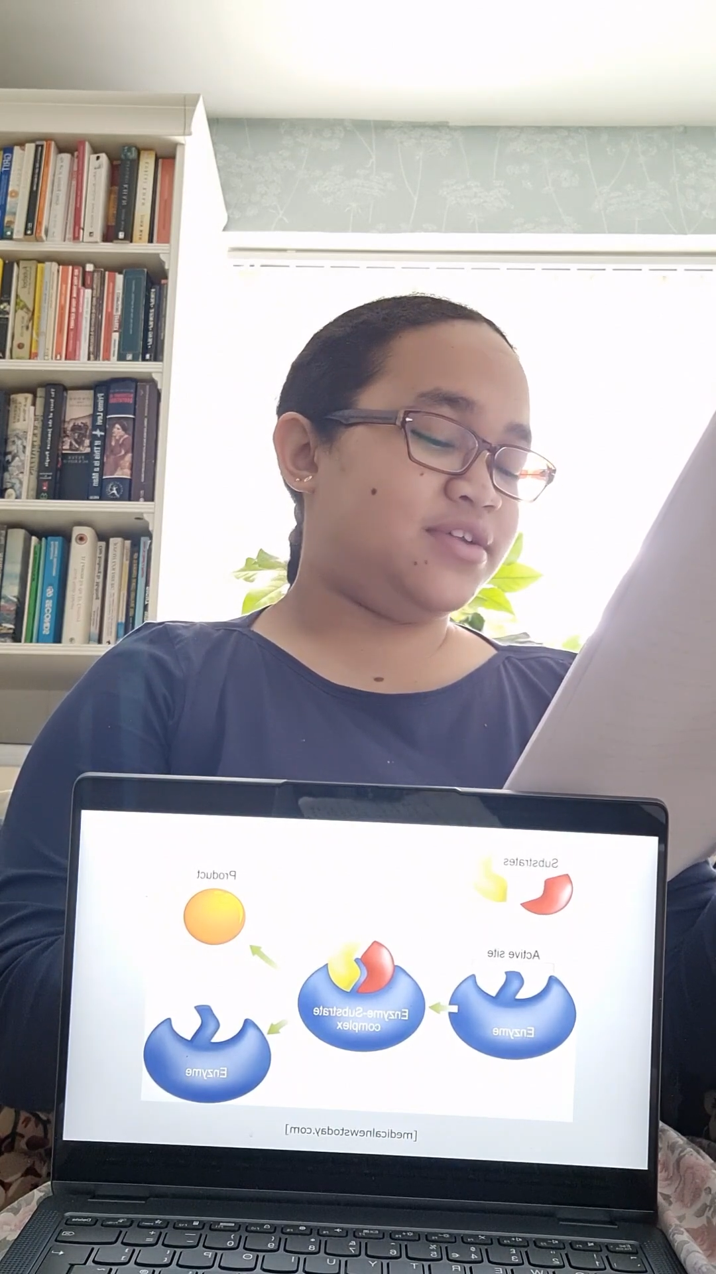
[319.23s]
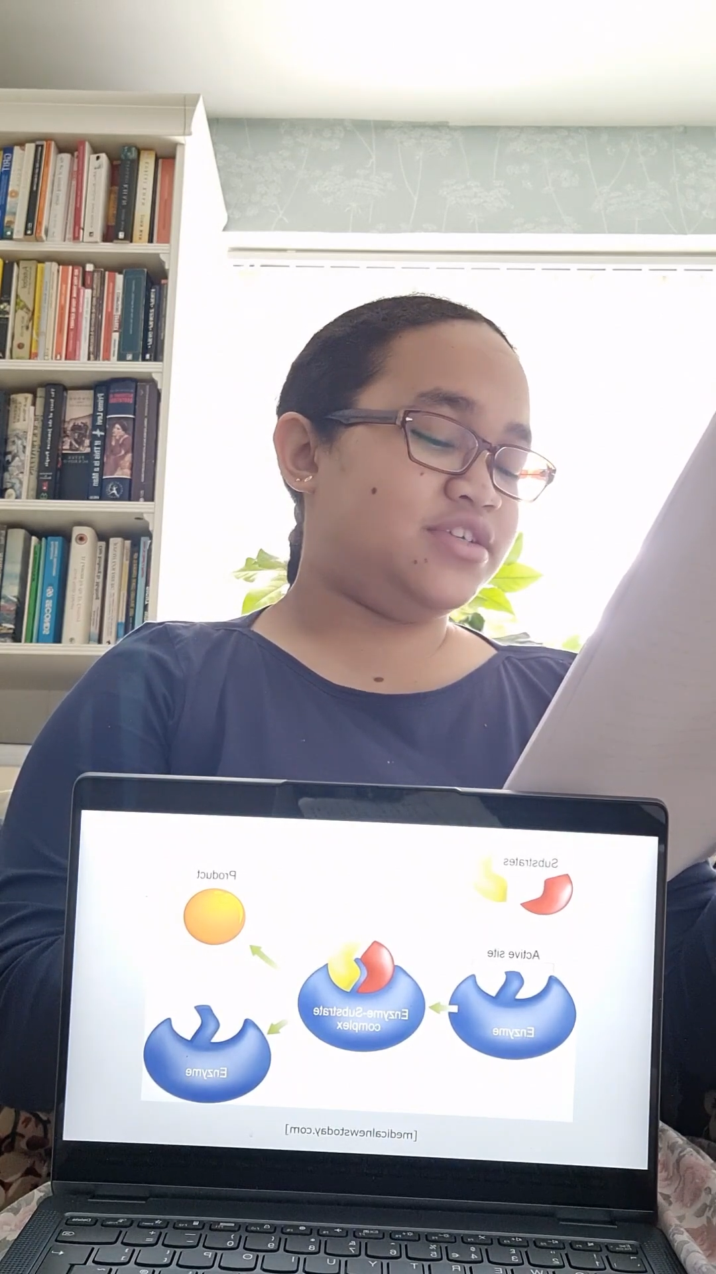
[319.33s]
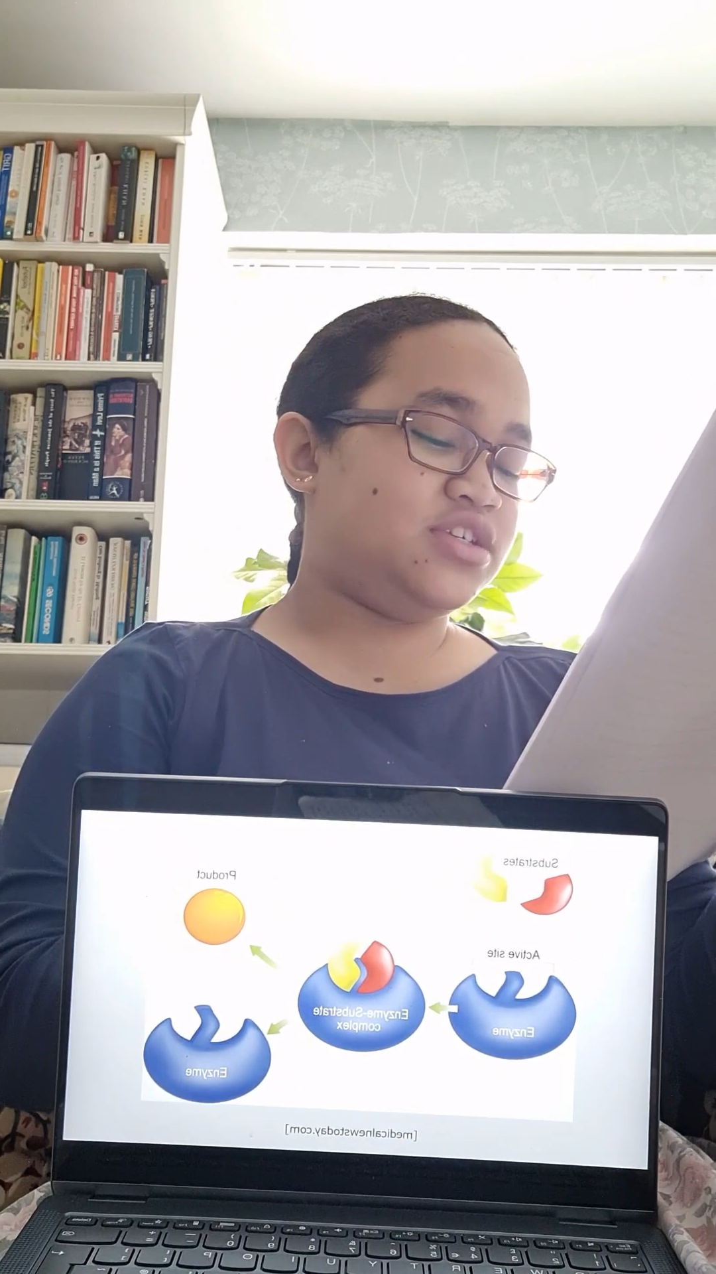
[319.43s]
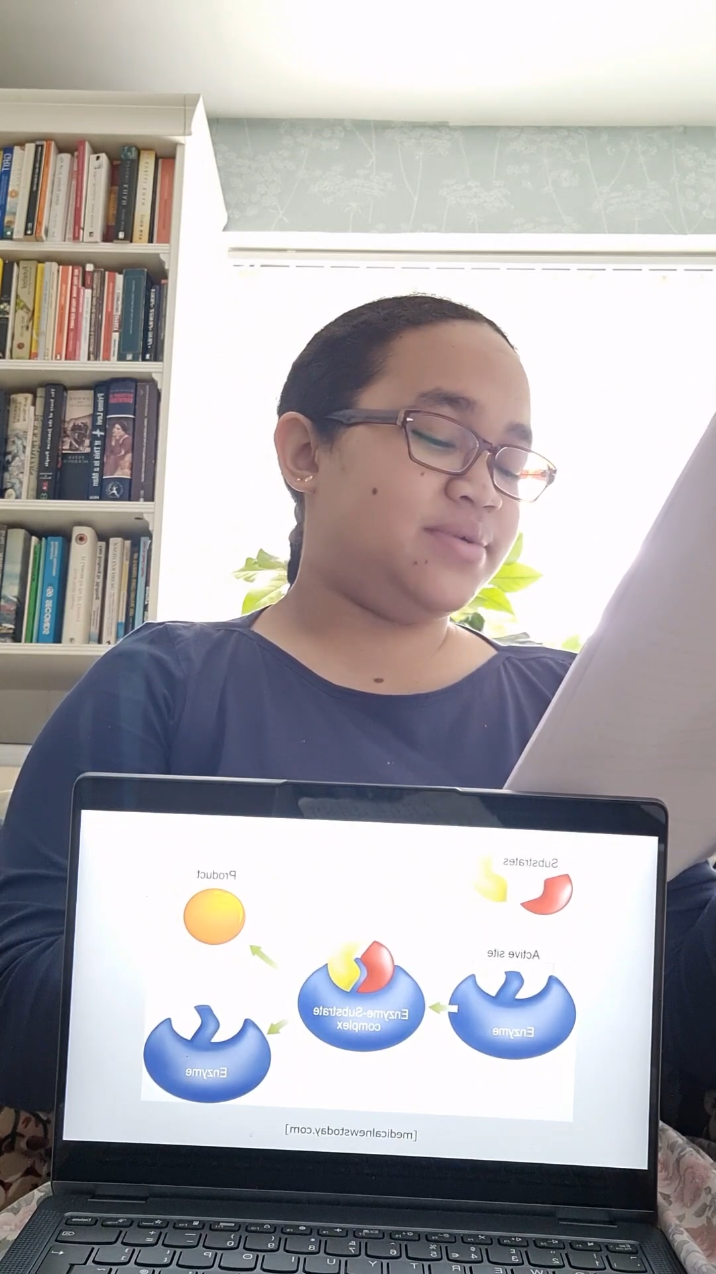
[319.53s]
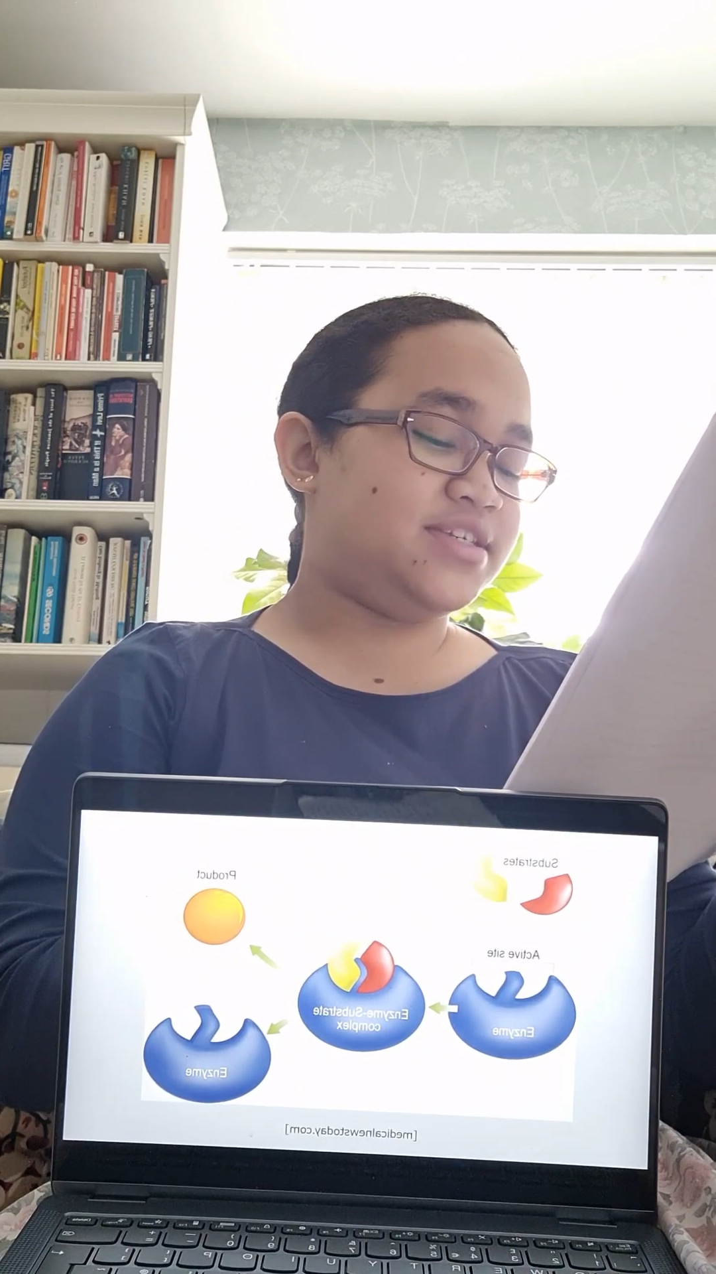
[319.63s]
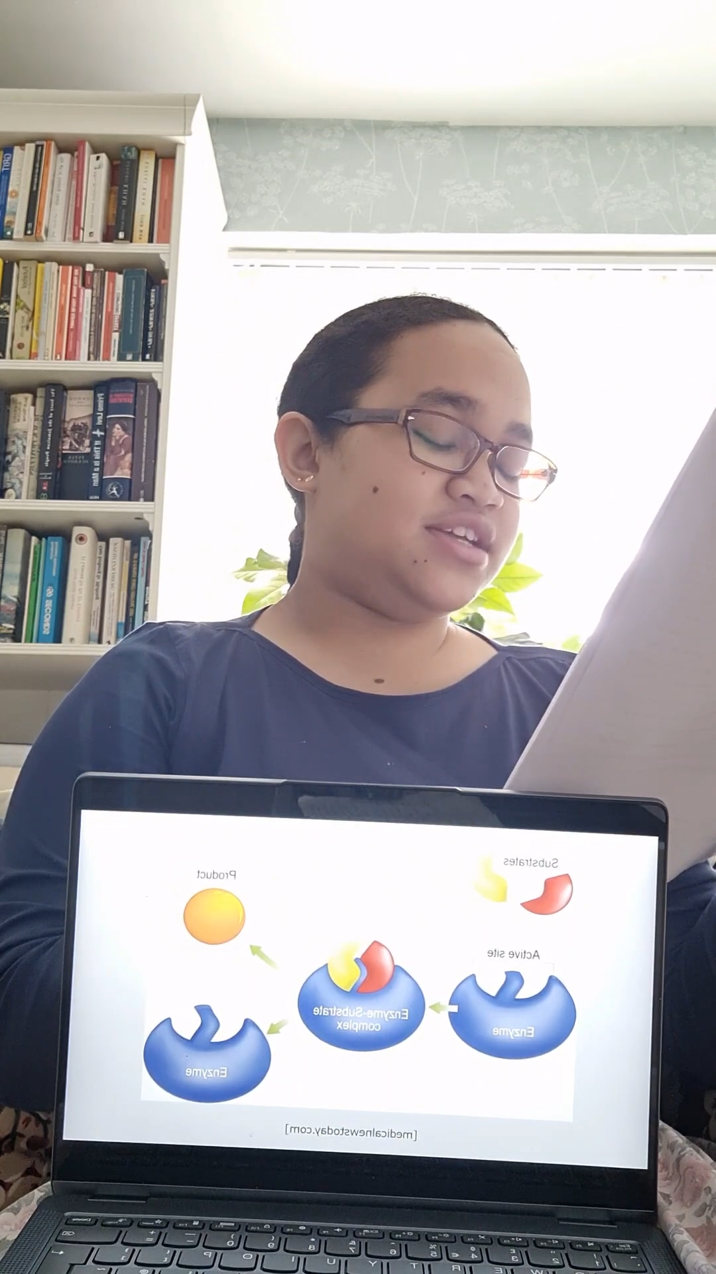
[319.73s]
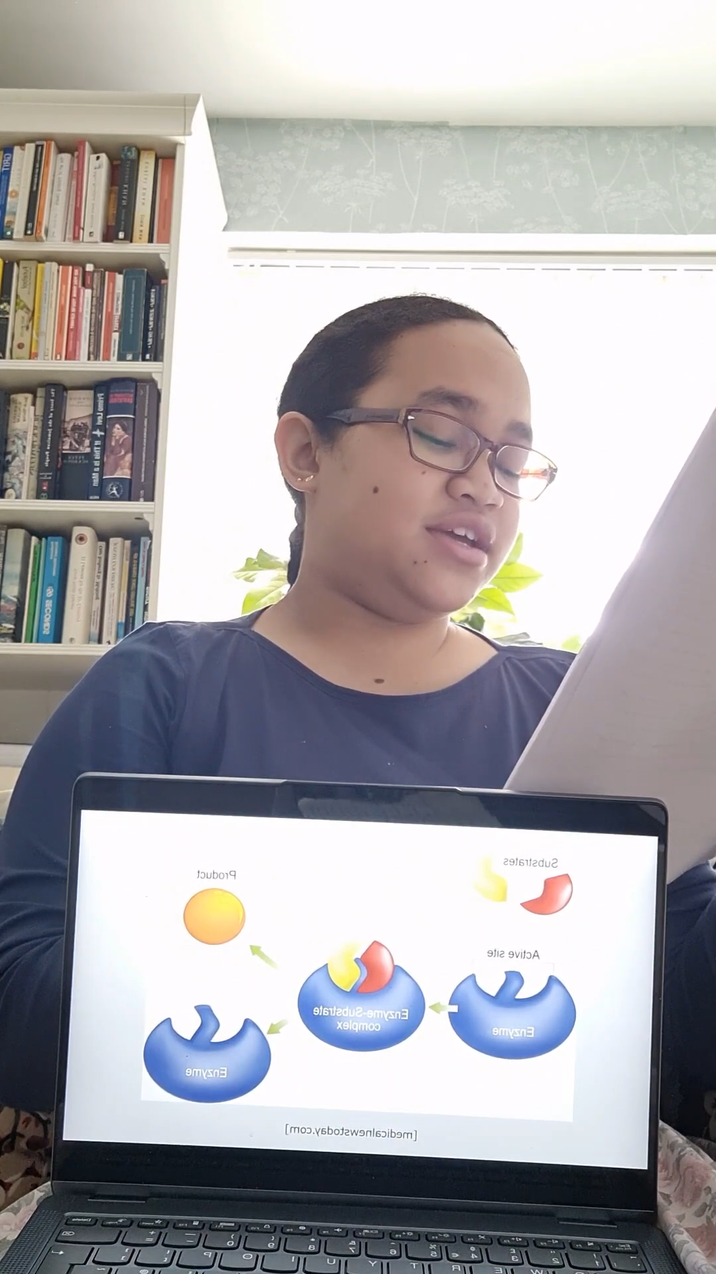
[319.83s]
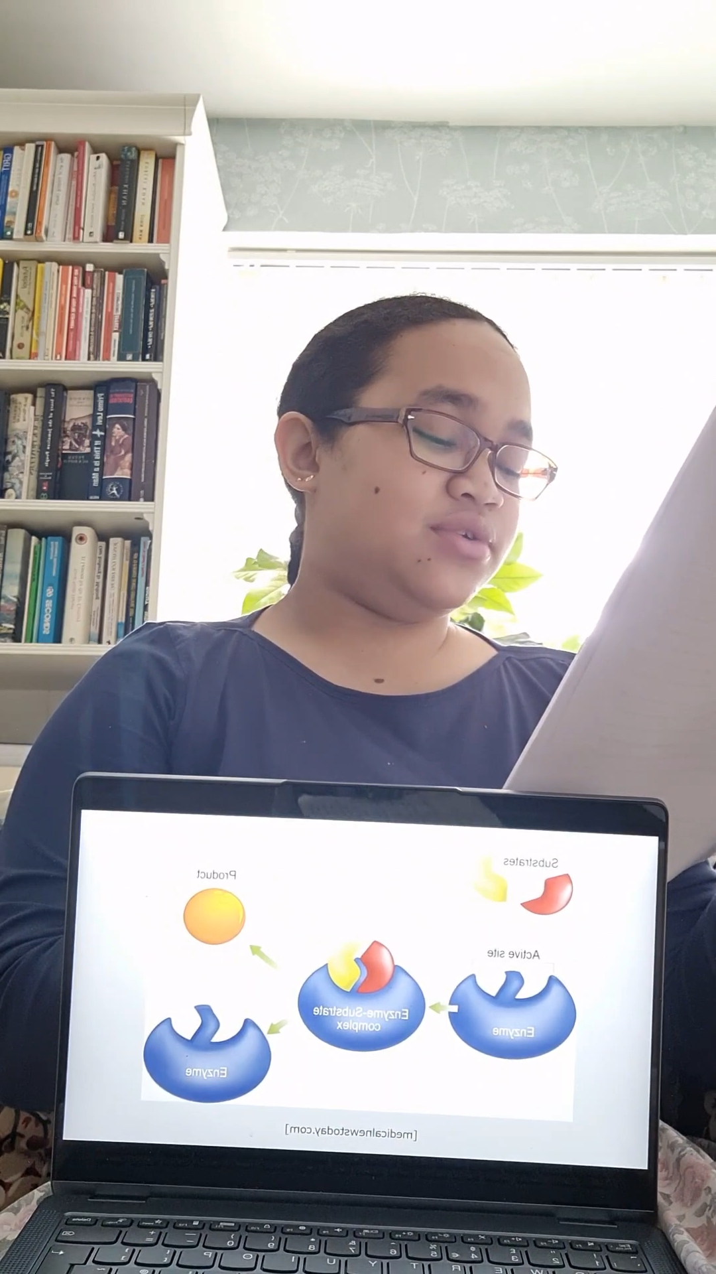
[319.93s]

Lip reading: is too acidic